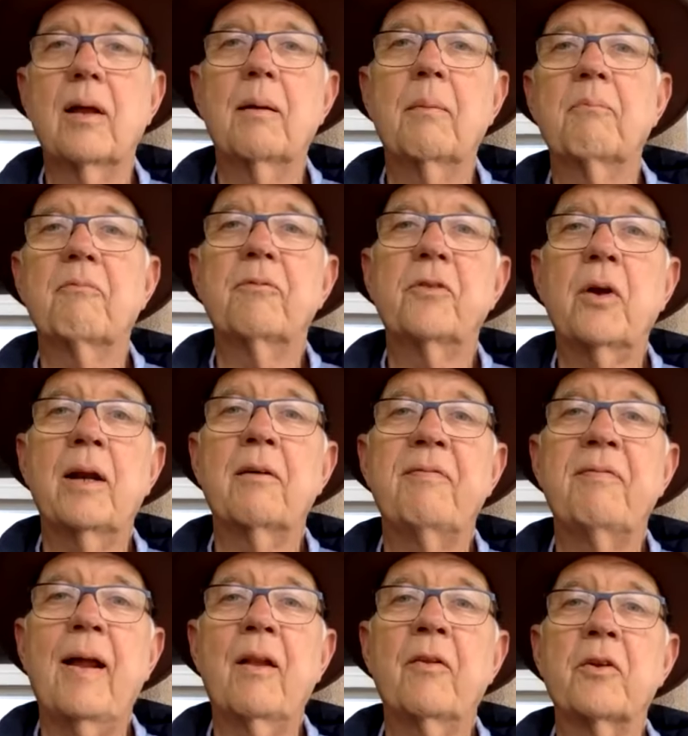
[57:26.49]
I'm trying to
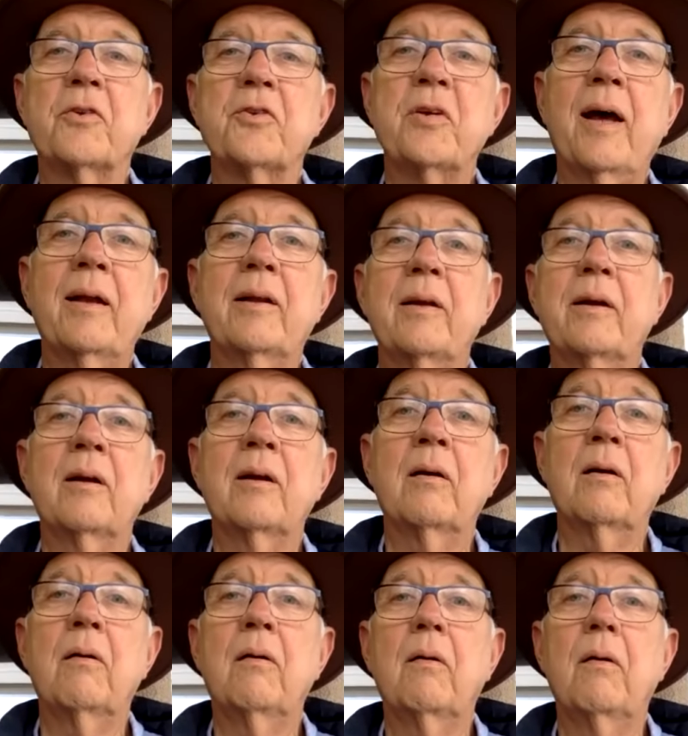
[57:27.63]
follow the chat here.